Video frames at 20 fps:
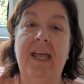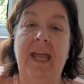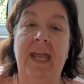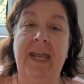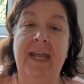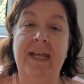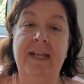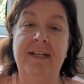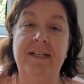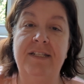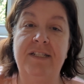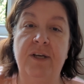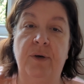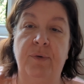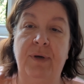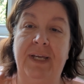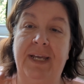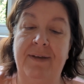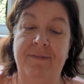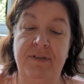And so
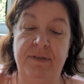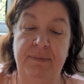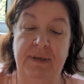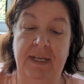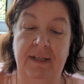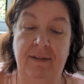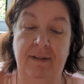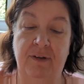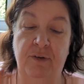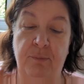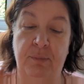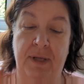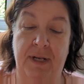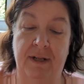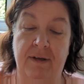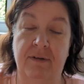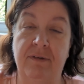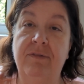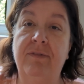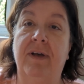it gives me a little bit
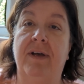of